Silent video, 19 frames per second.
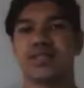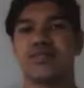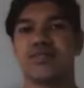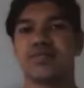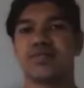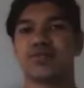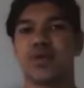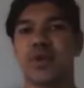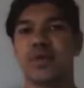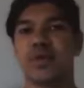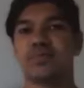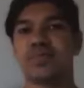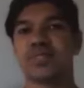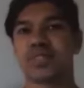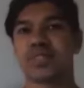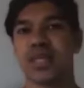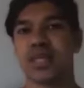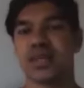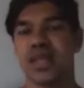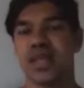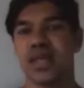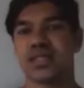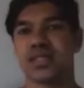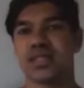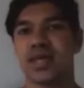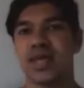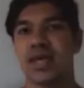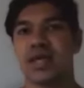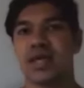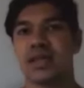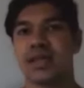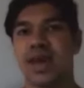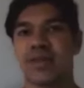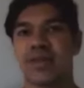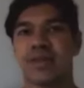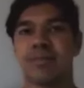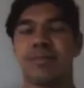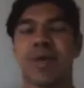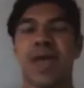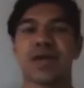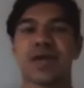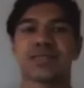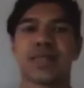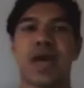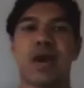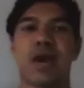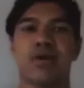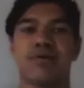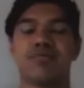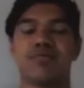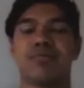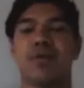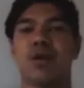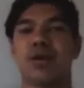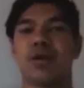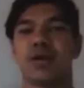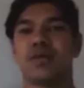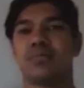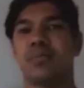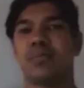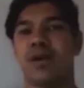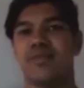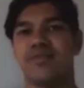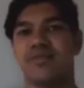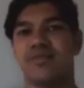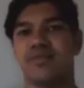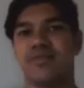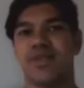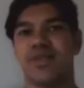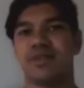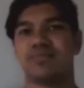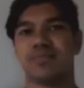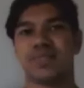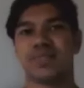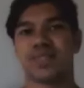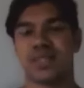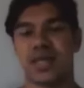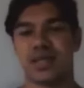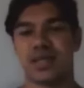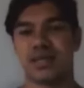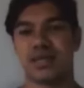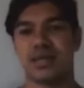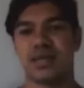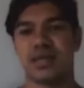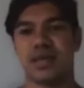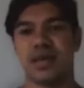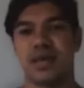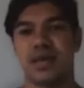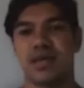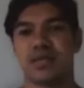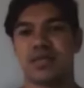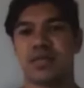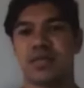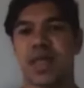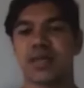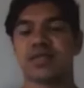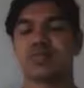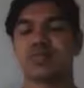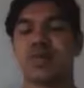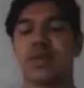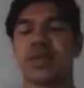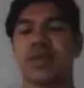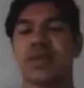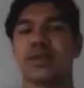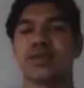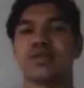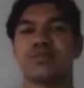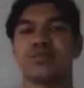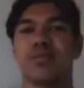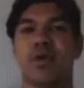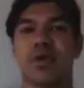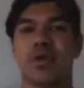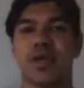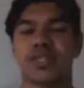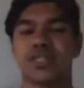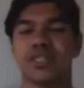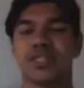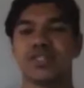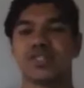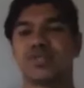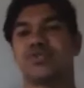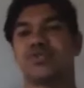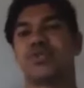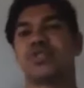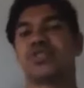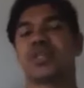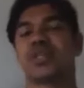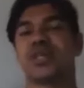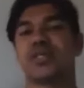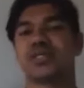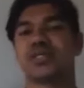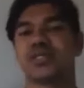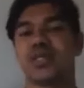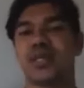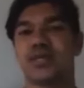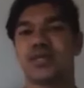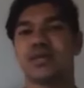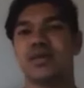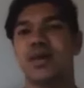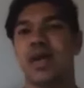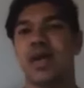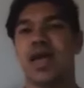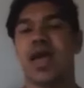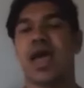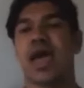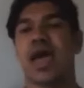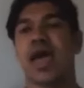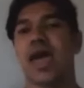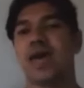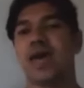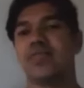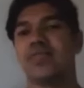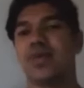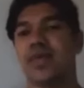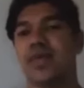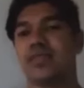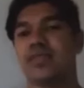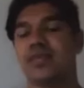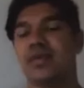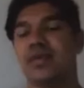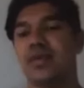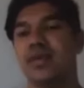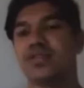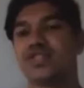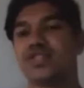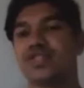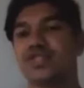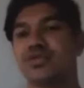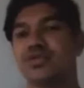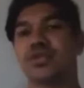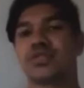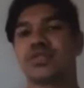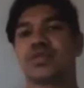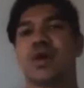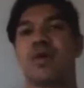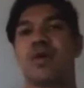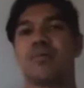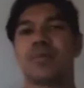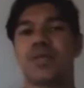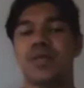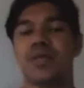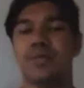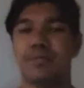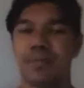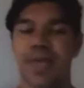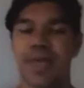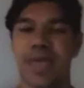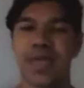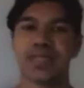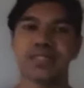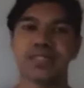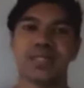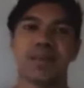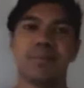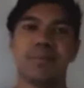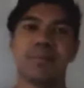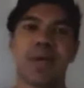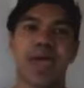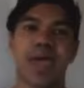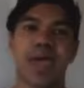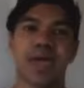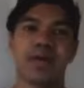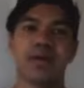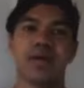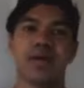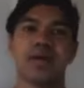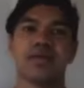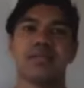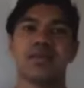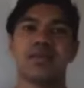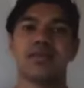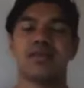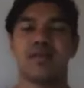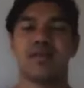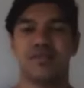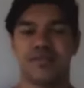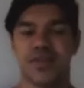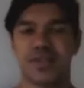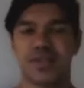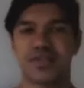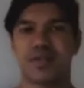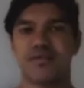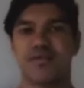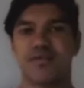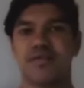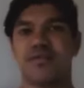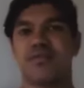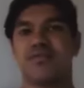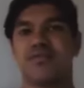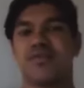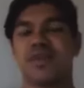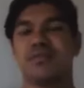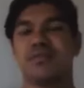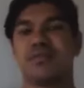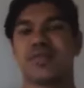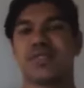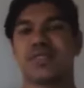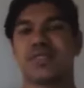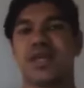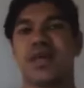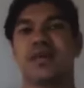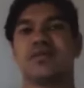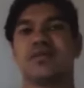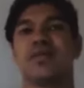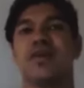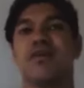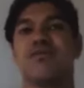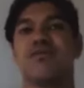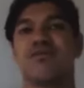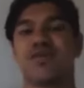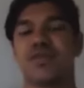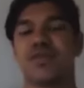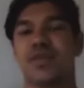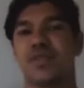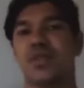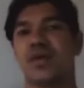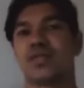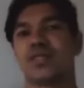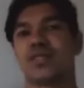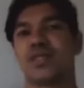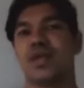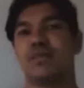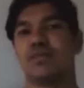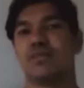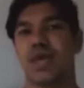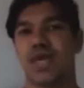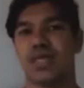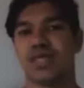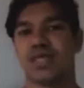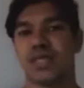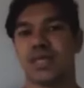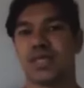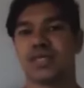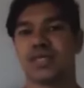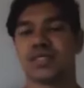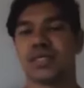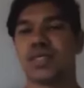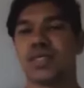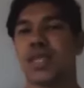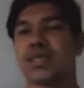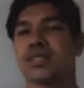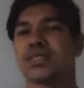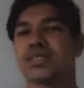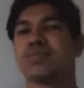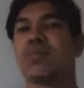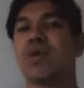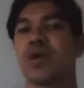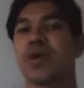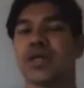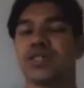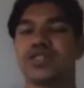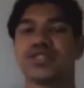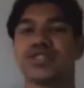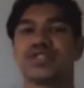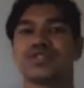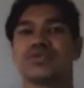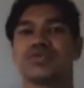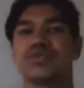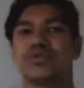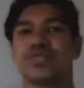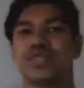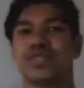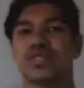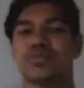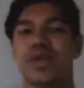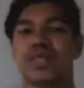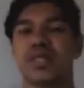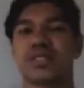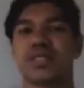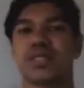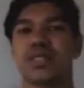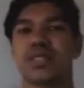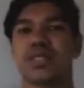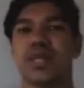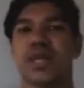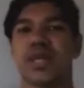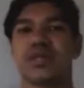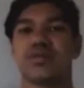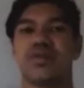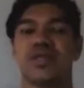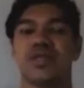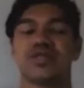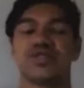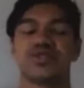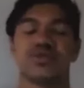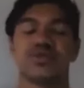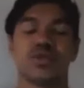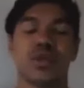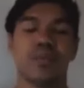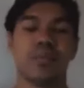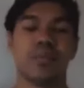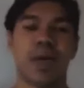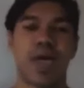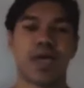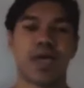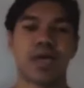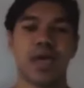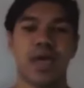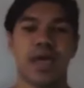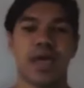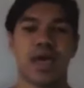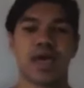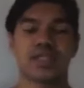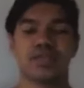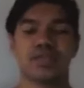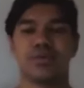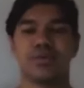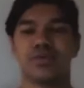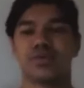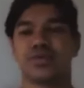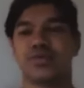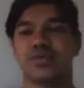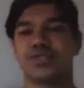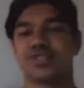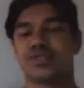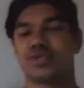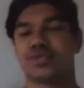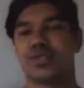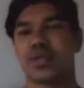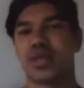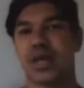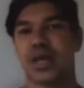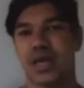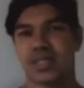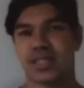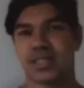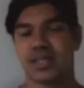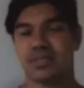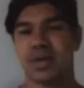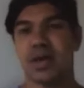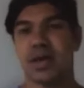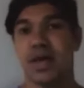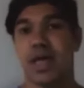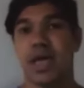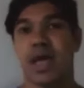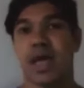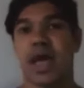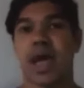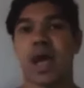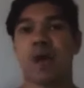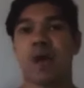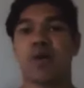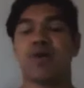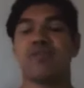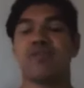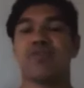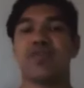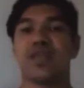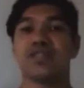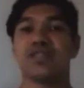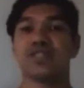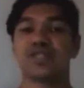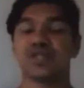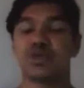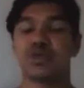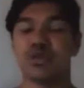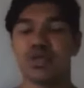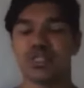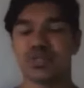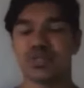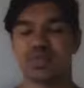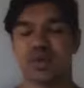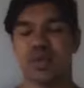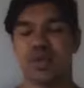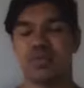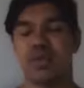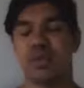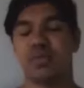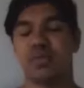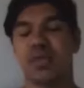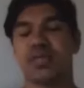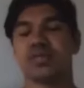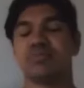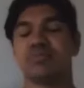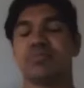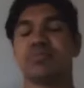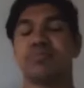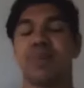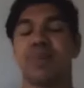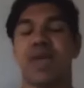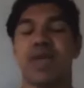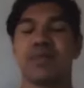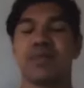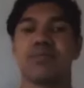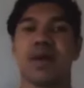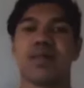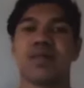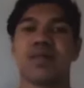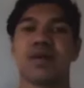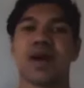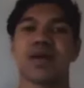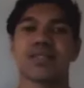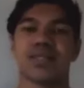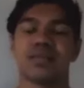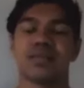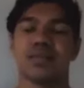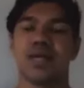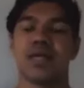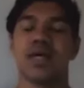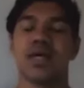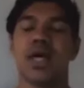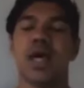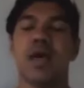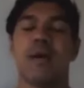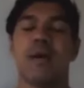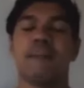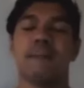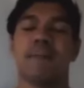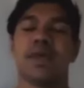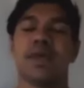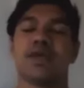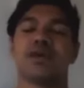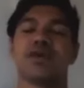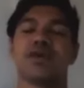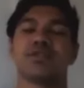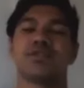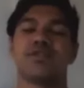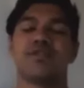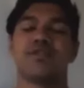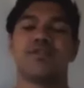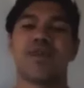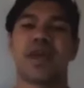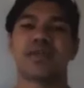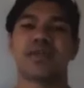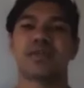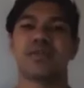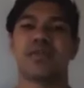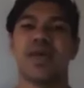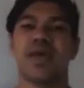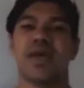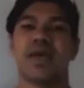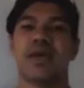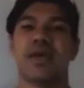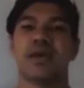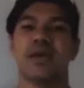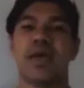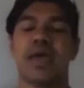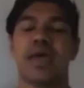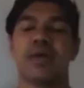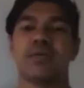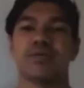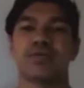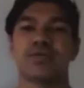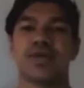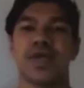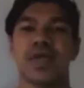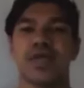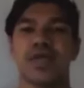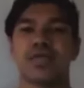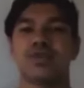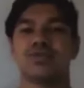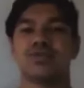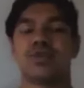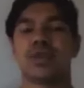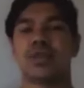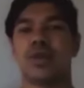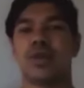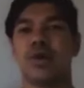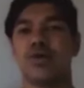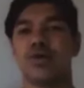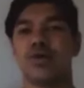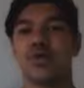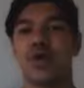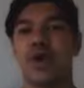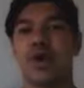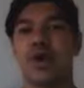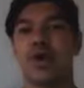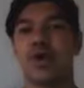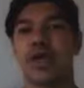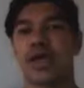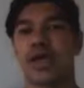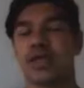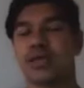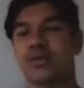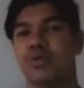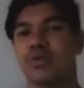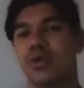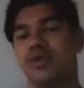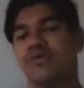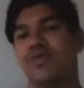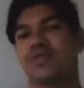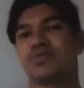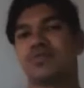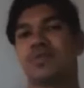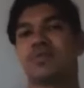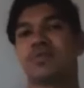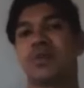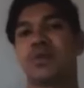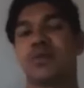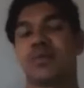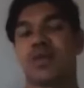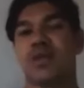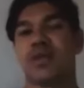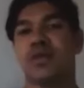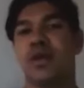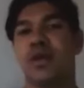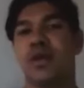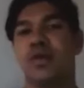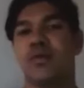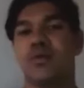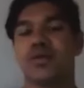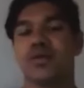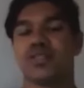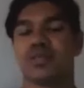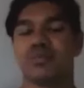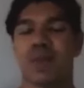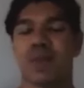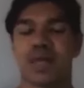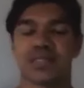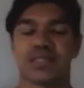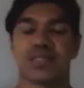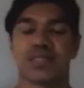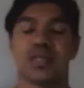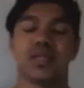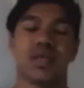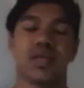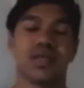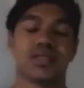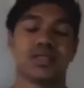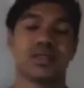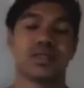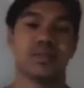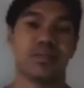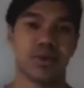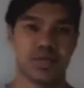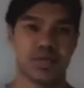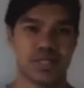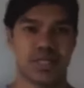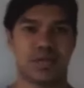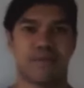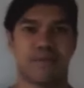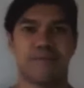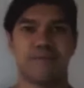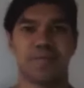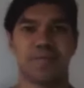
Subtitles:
it for 20% less, Now the bank's out of pocket by 15%. That's when lender's mortgage insurance kicks in, and then the insurance company pays the bank the difference of the 15% for the loss they made. So lender's mortgage insurance is basically there to insure the bank as opposed to insure the customer. However, the insurance premium is paid by the customer because of the fact that they're able to get into a loan or get into an investment property which are much less deposit.